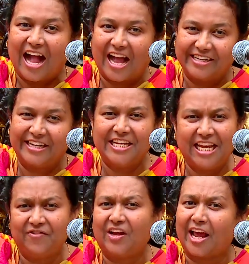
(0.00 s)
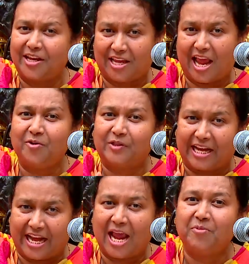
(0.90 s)
And even I gave
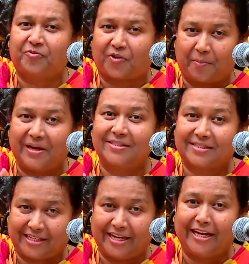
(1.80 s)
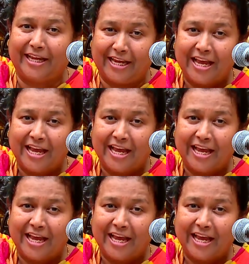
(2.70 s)
the name for my CD,